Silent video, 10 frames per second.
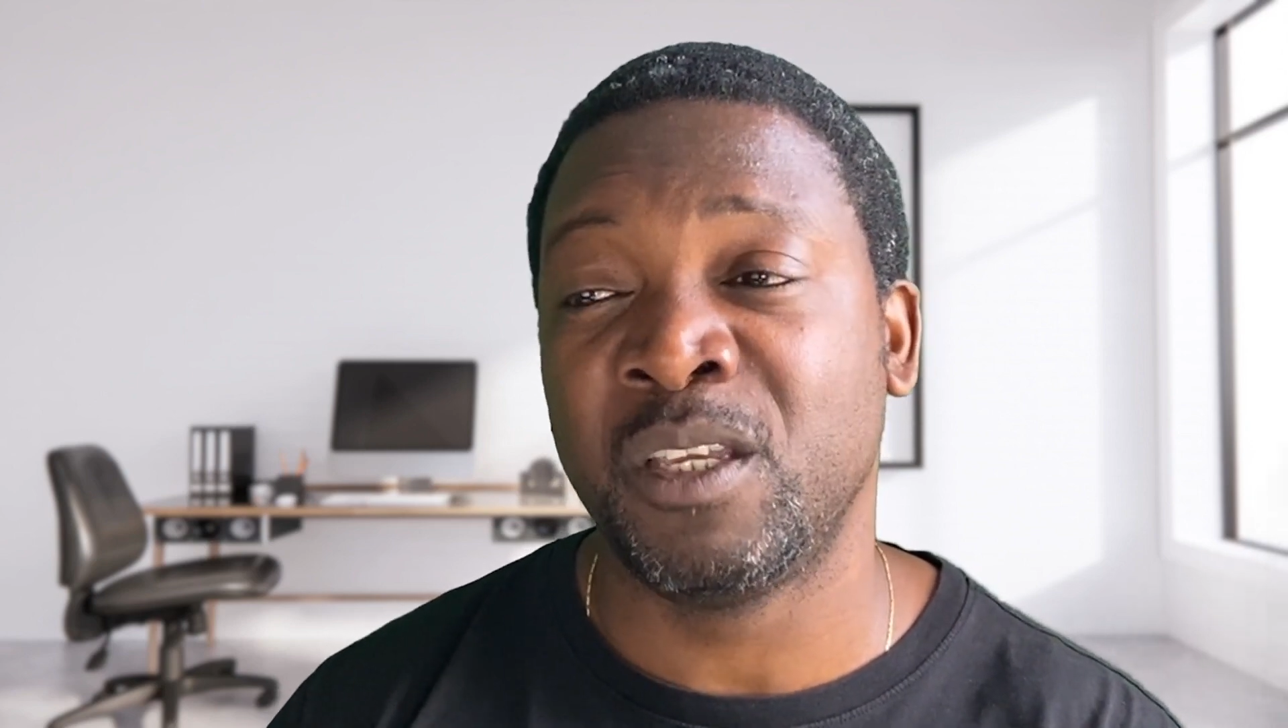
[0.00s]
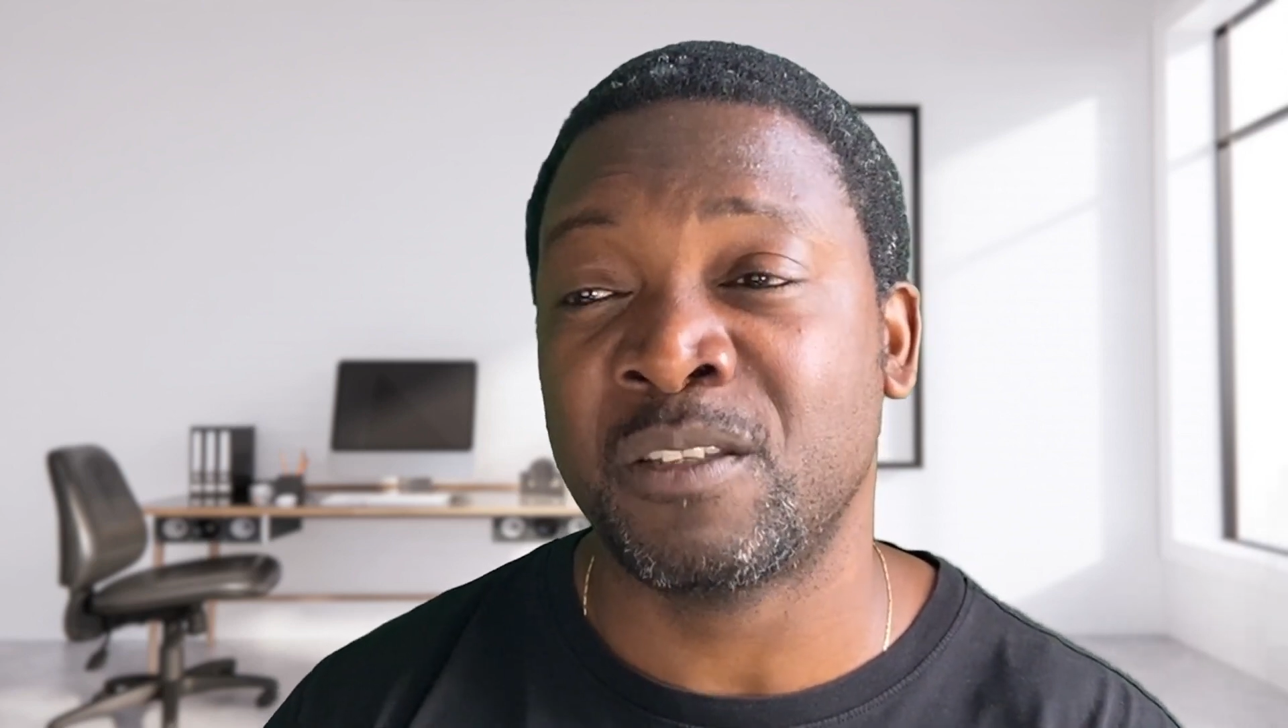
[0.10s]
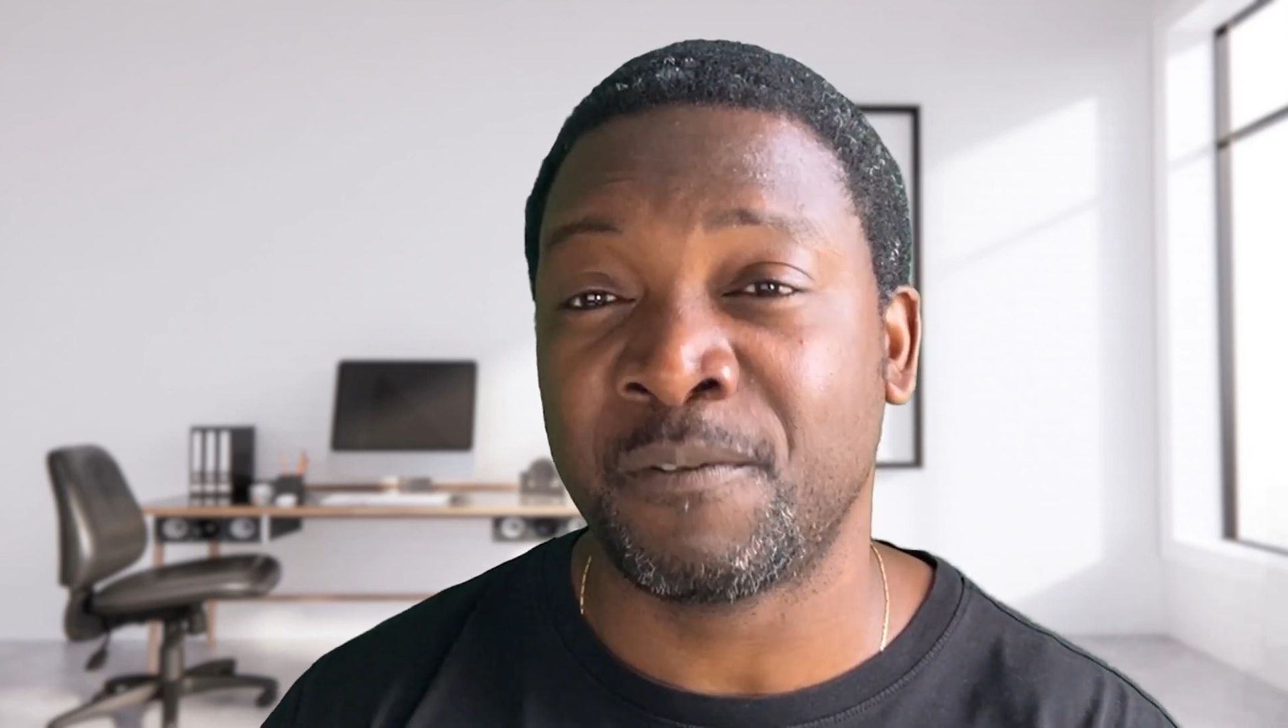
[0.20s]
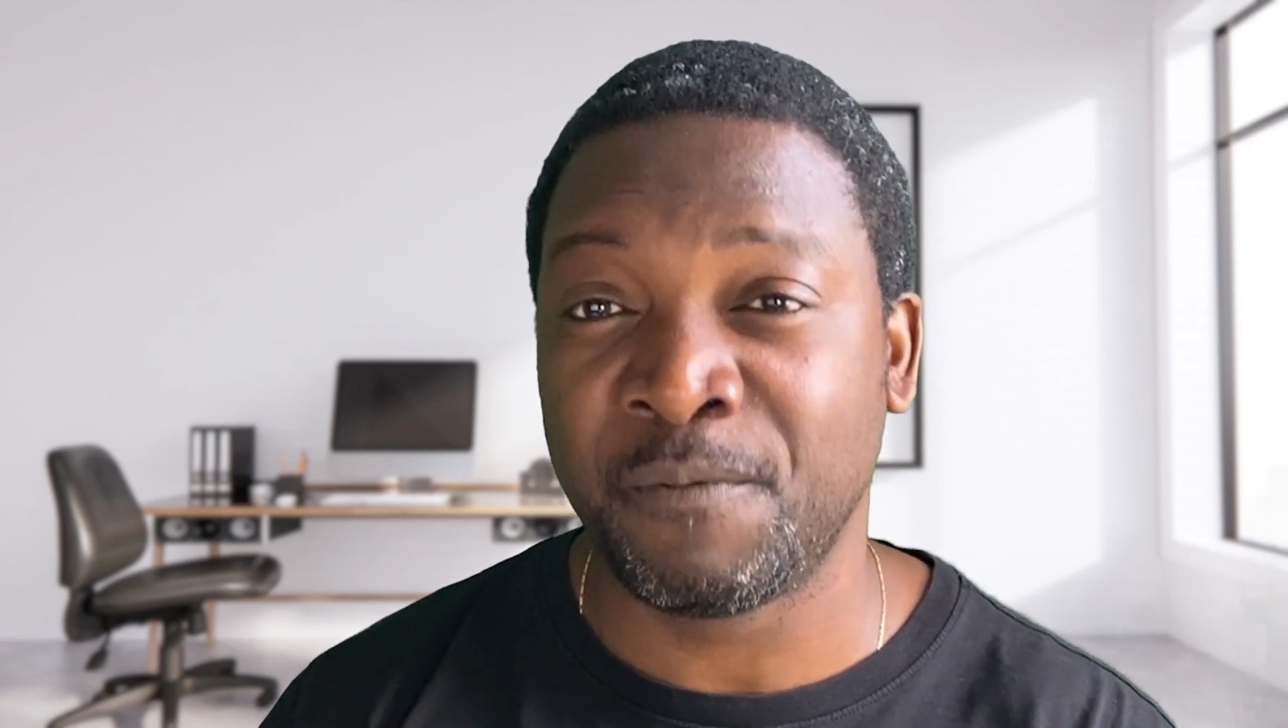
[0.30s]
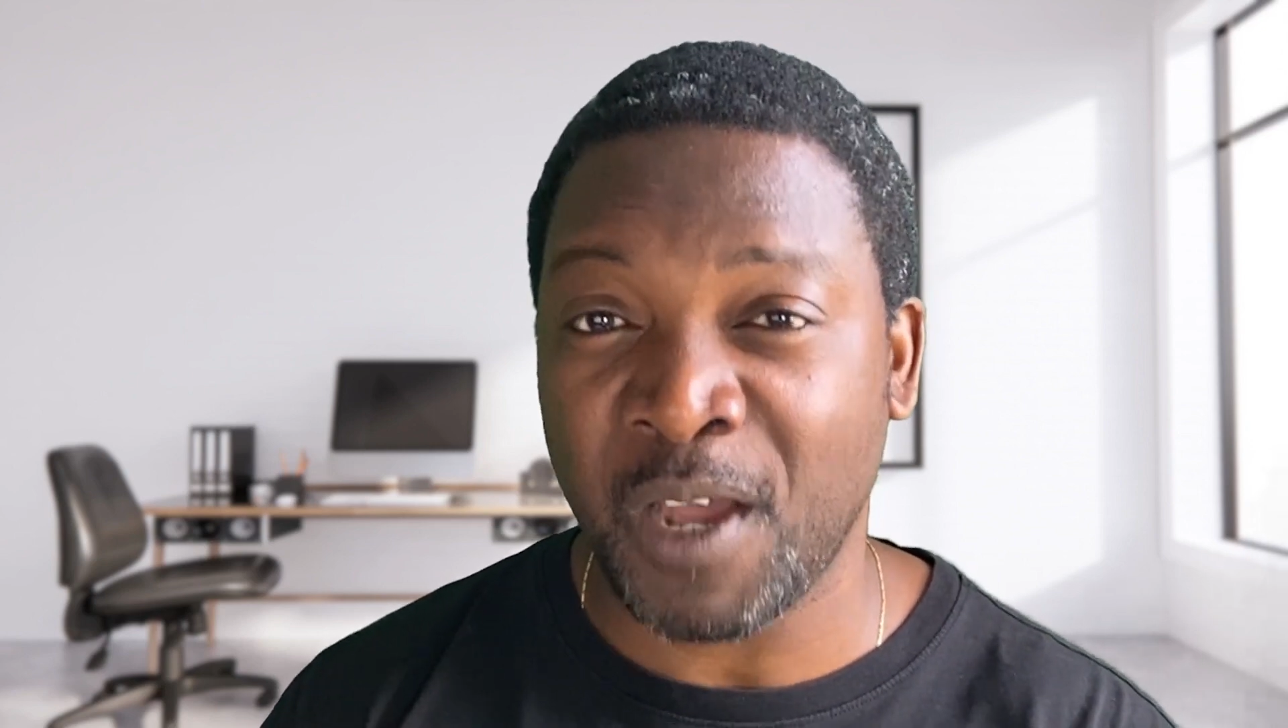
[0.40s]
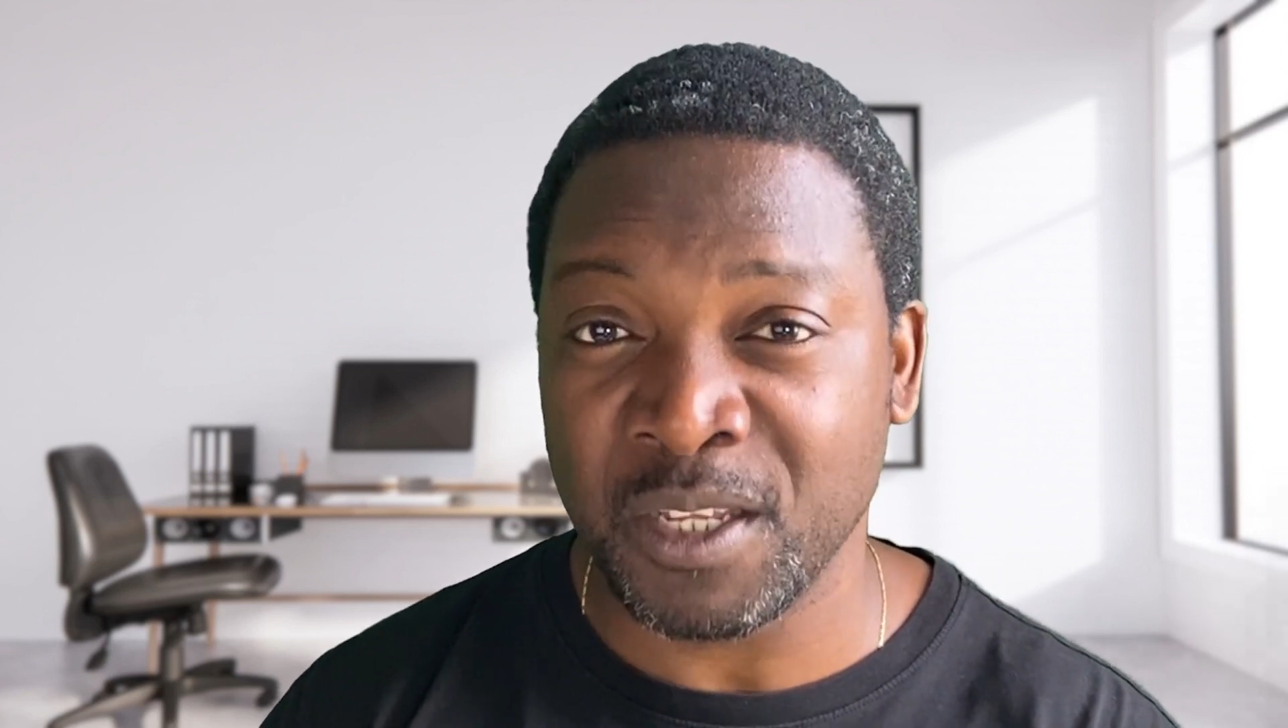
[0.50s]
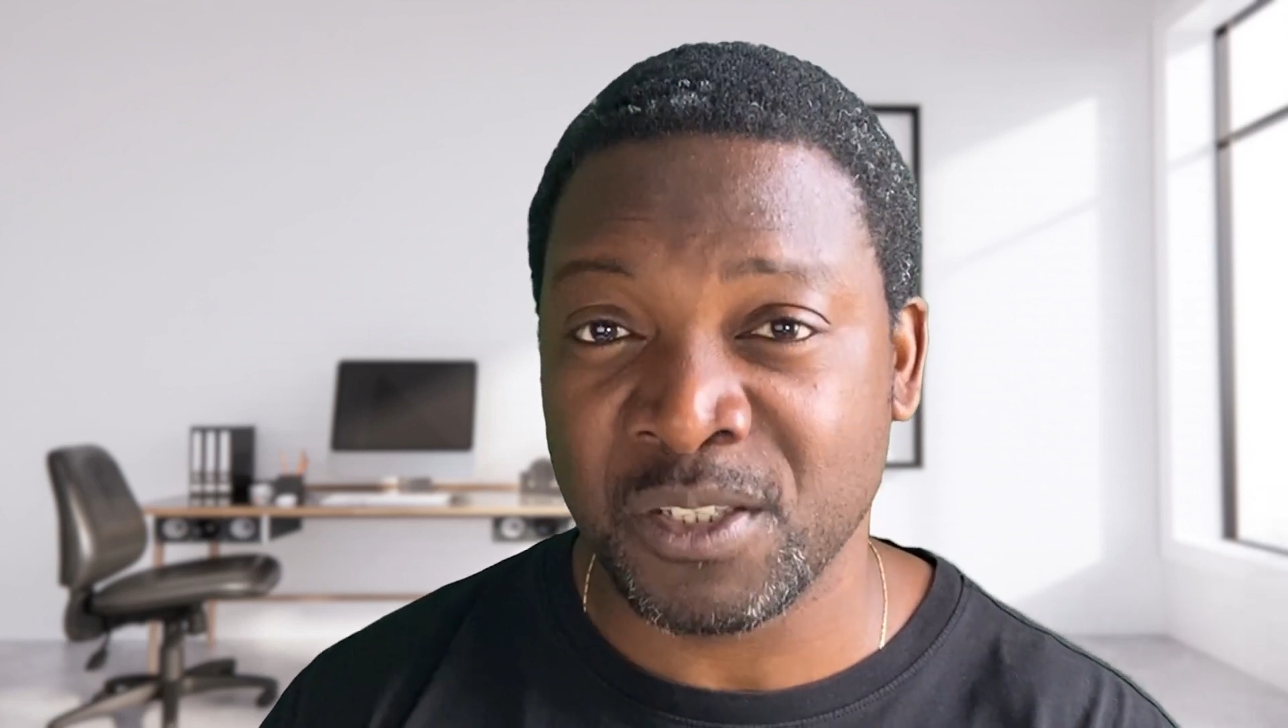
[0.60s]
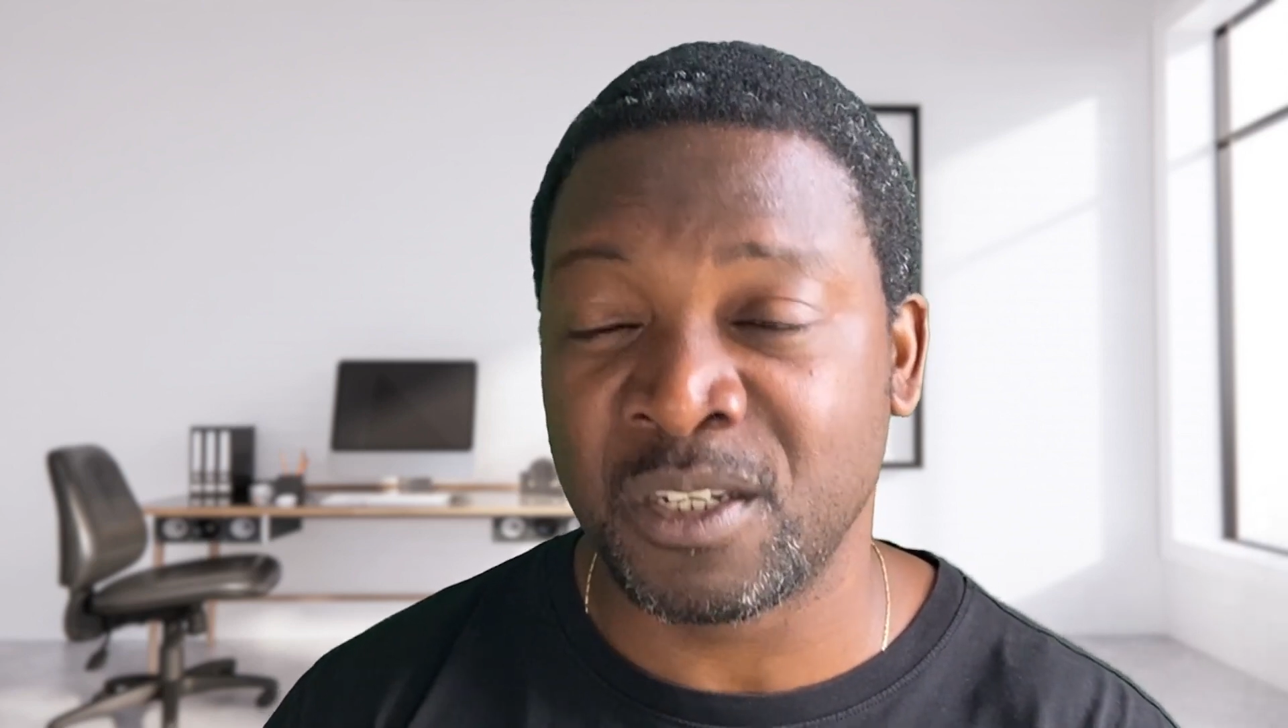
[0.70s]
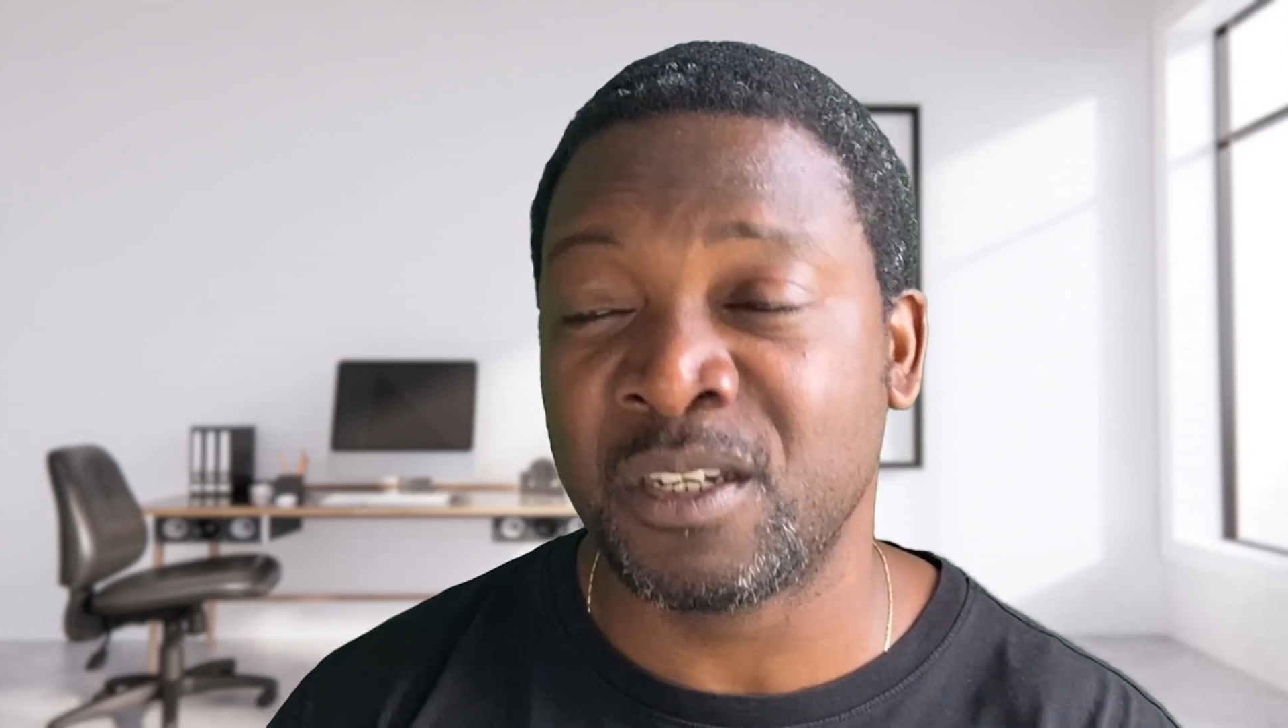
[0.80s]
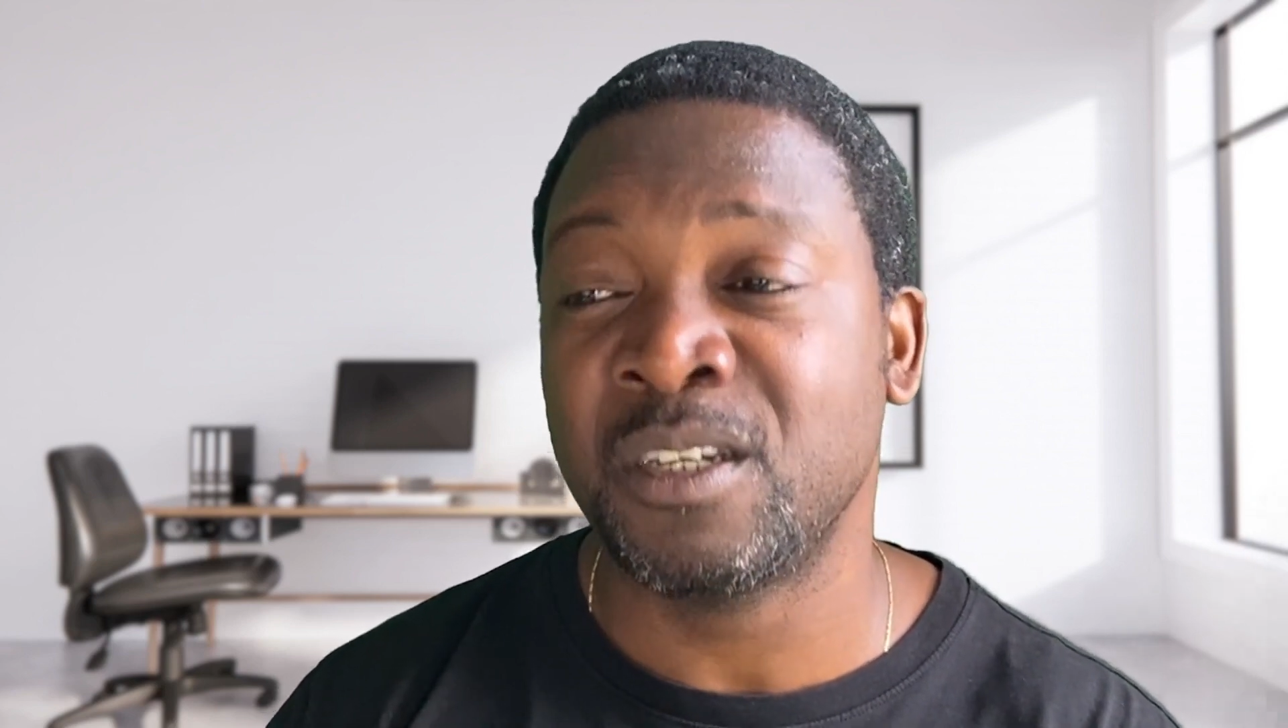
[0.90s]
is
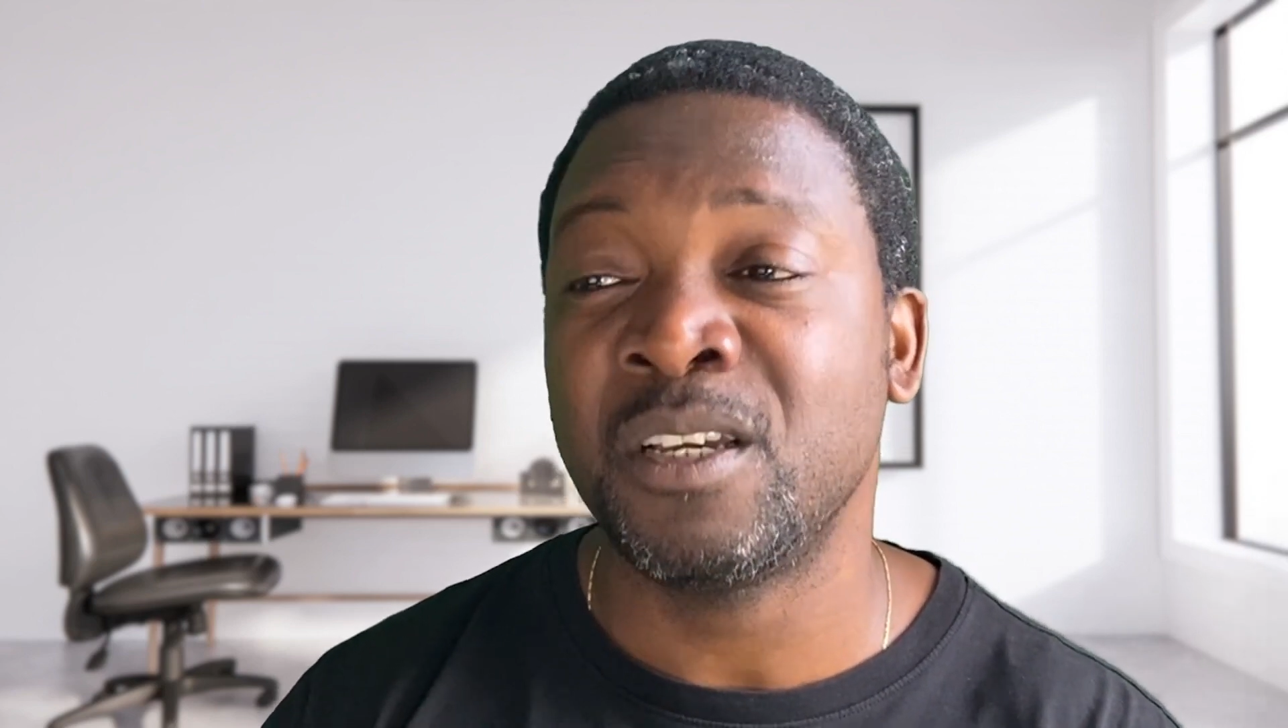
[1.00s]
faster